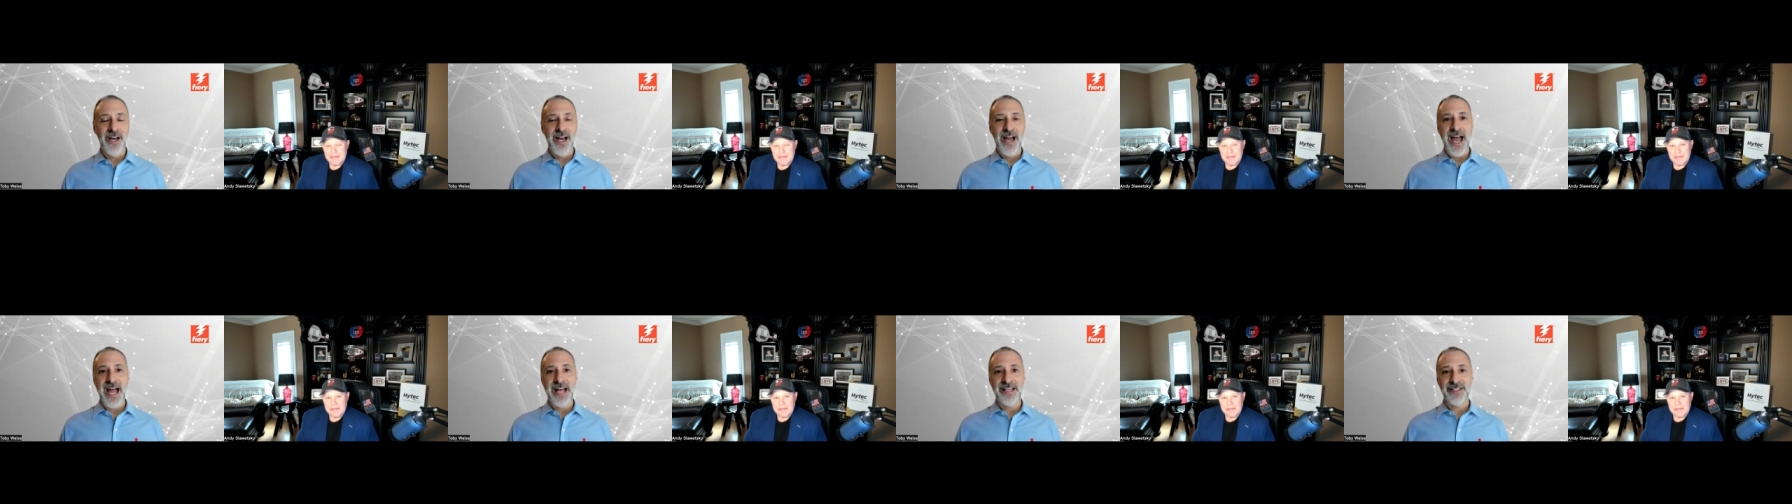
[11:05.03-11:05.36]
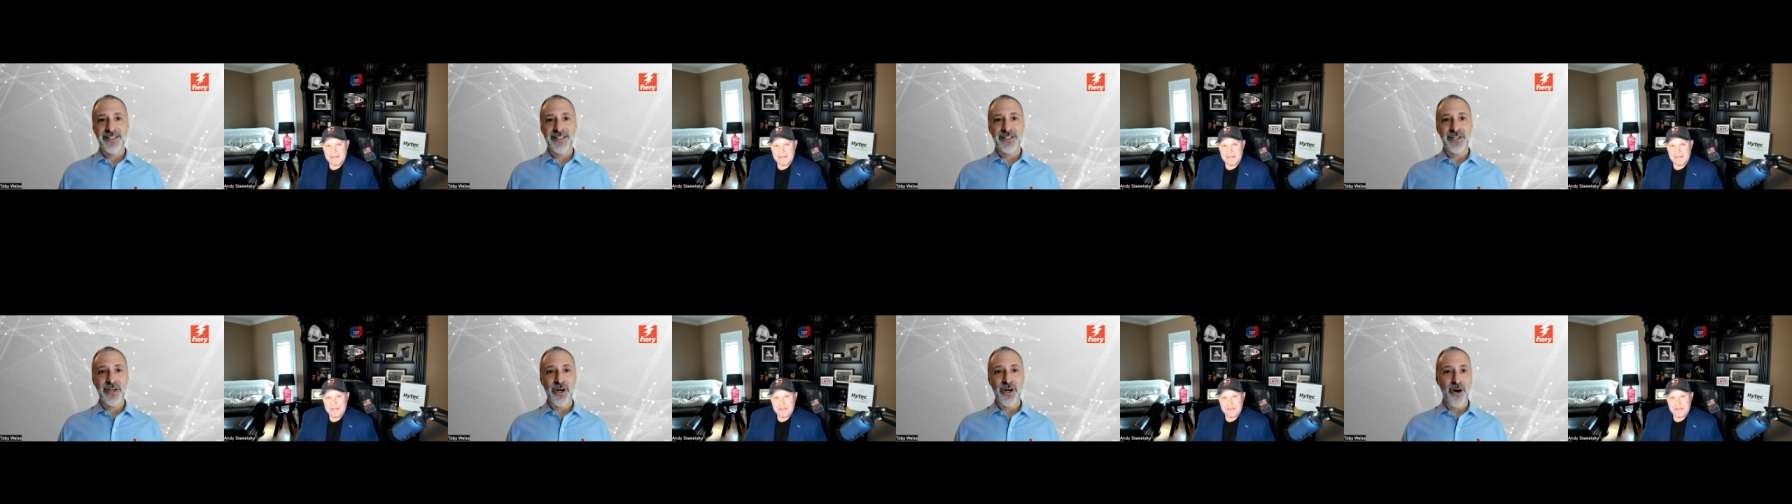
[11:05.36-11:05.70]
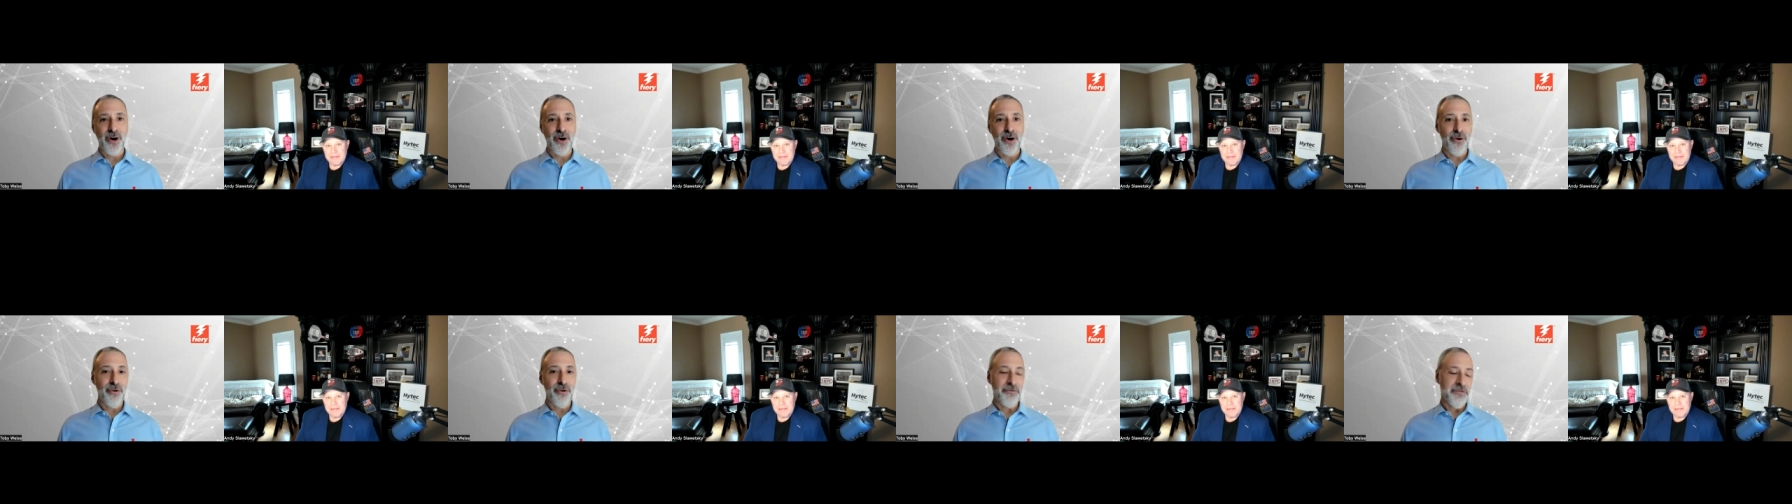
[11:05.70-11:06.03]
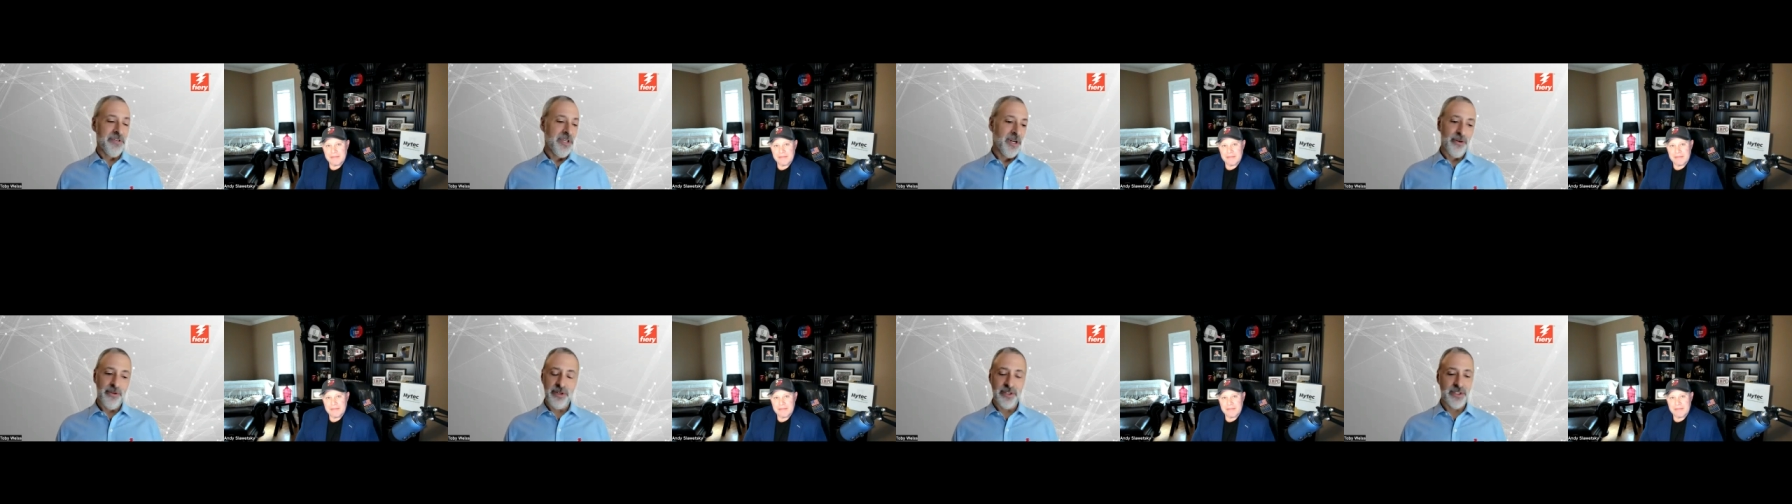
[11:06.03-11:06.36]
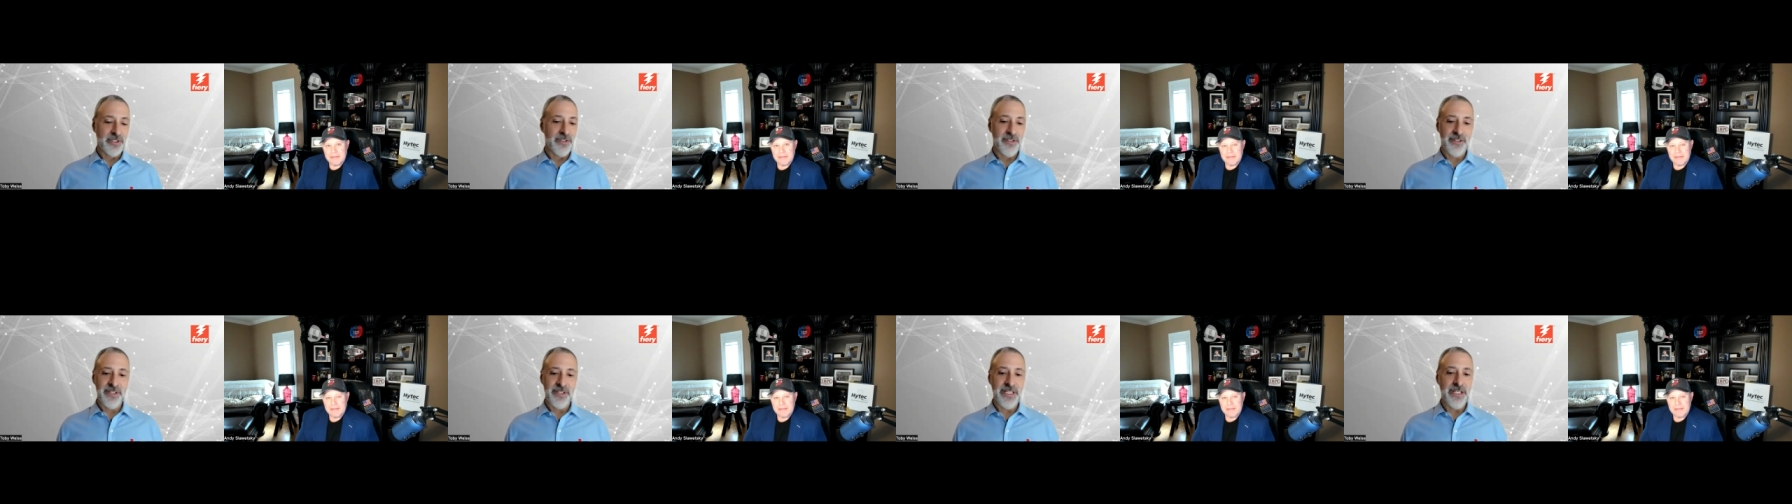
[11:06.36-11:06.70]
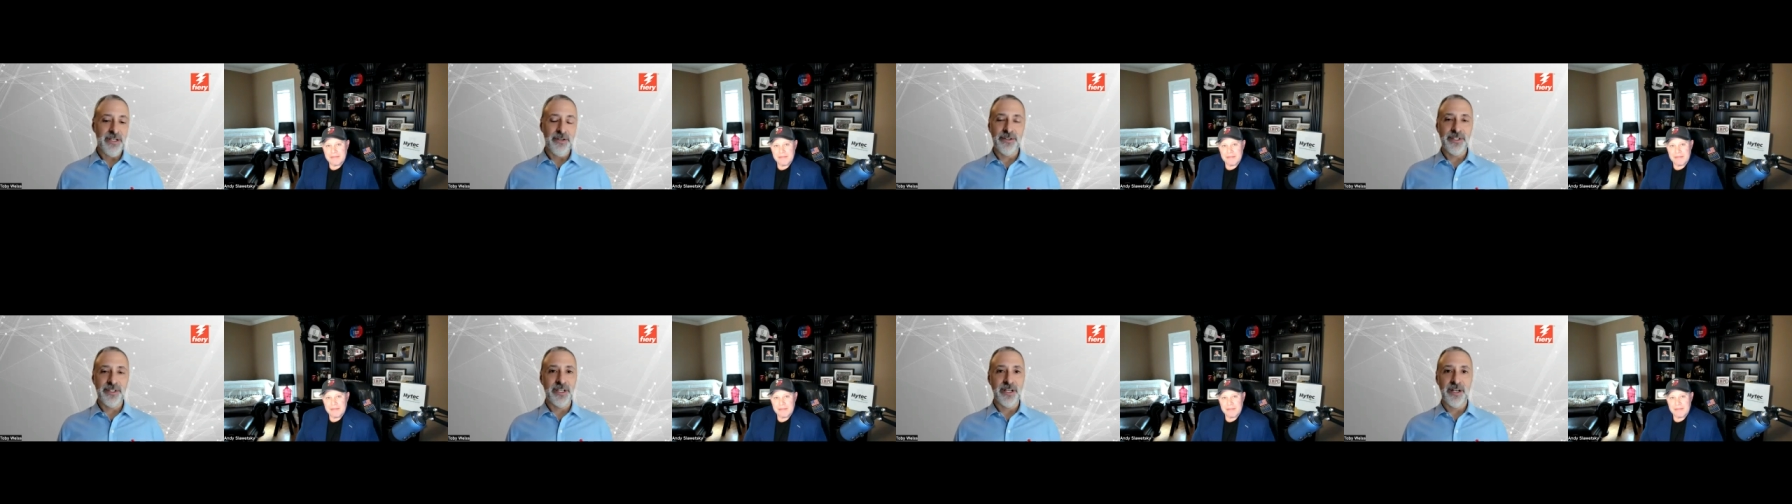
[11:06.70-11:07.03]
And so, you know, there's
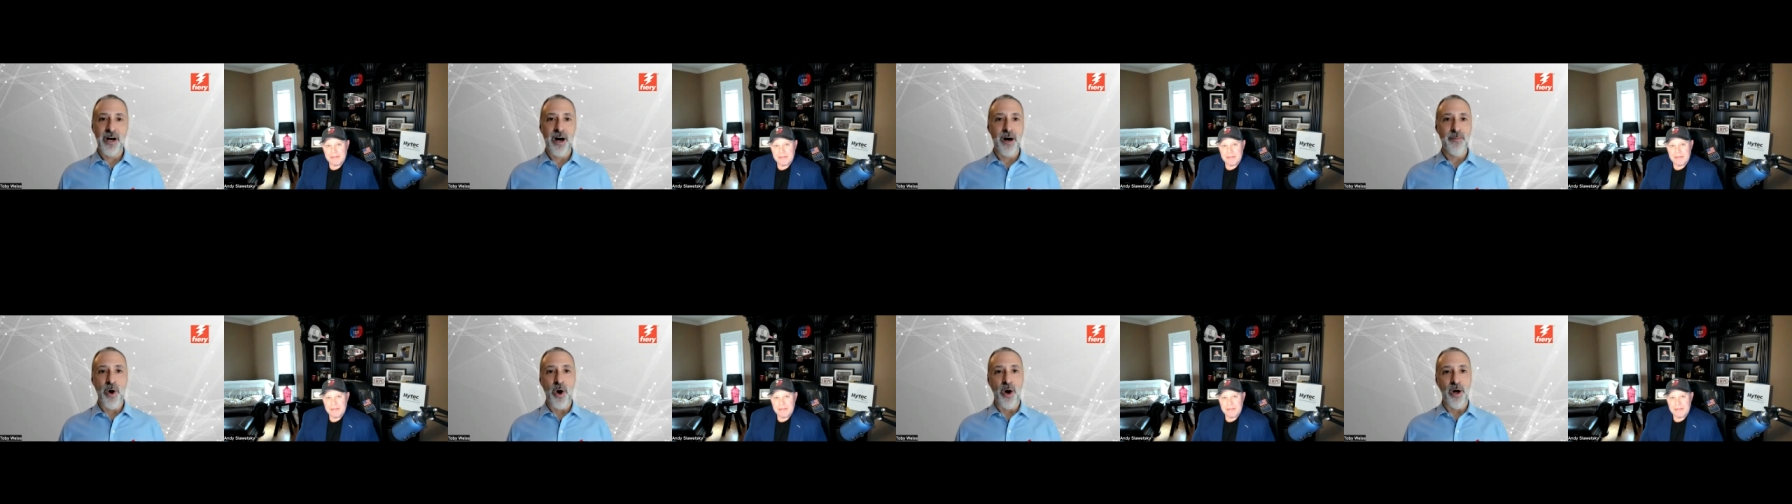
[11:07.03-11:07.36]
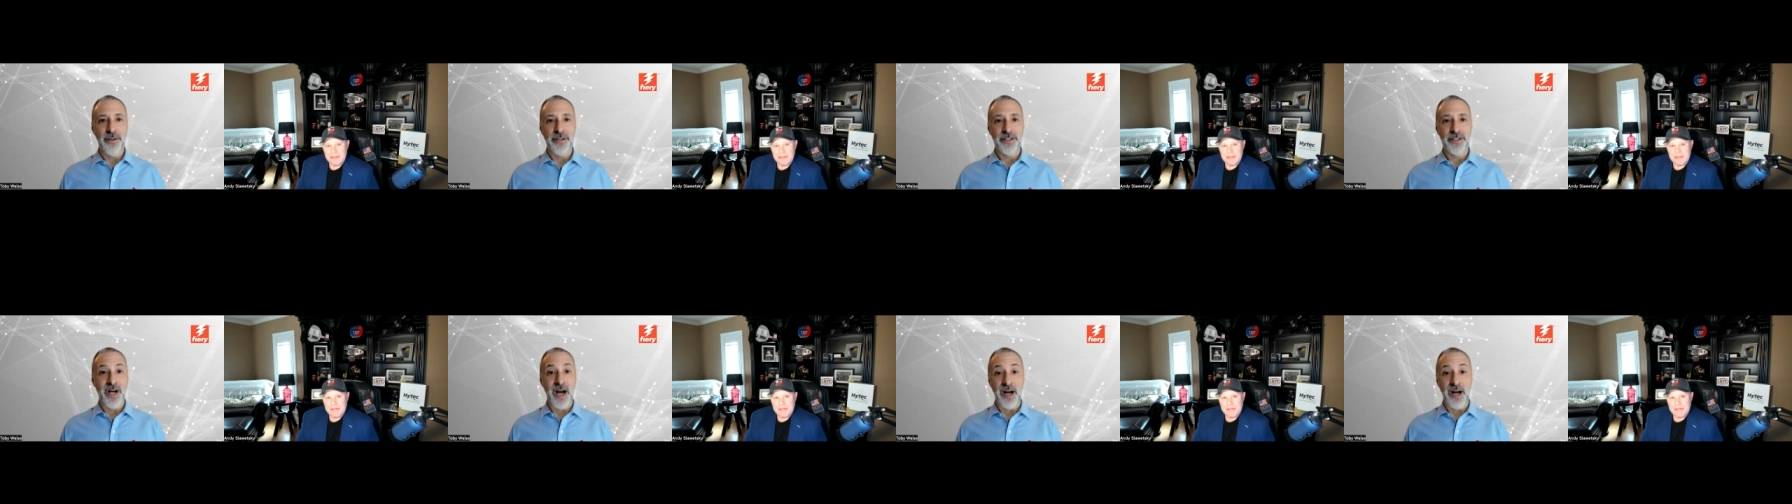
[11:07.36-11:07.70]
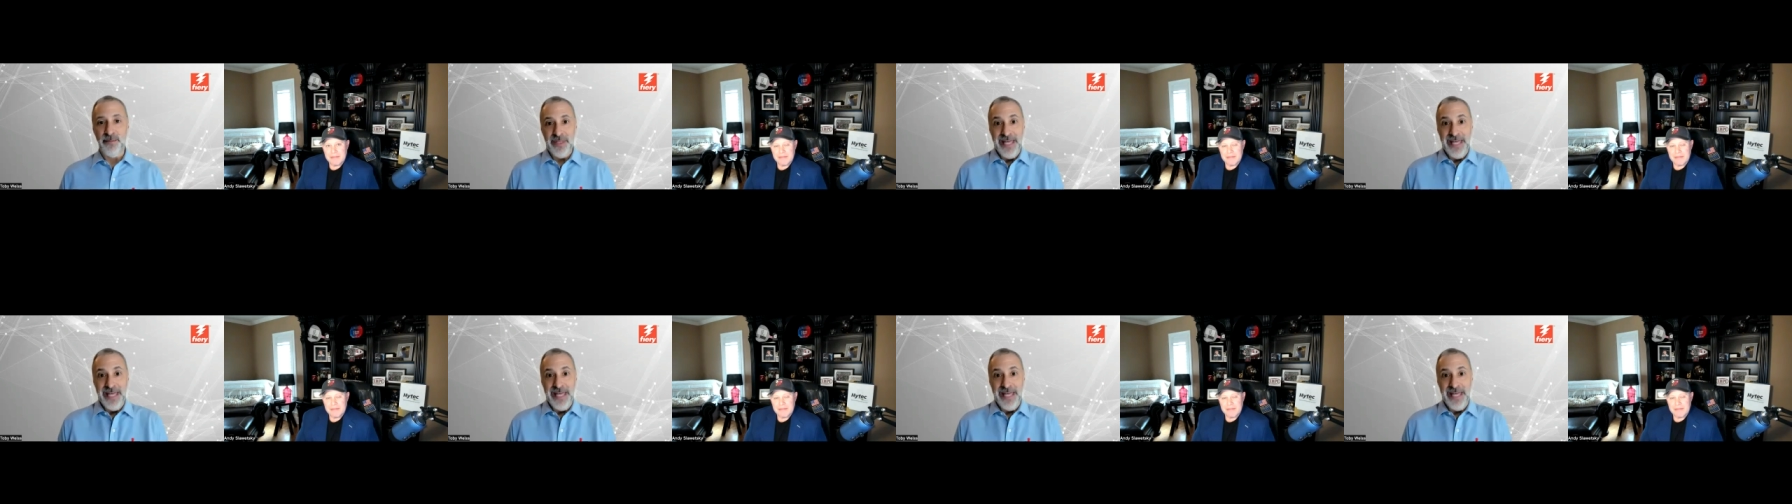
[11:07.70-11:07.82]
deals that come all the time,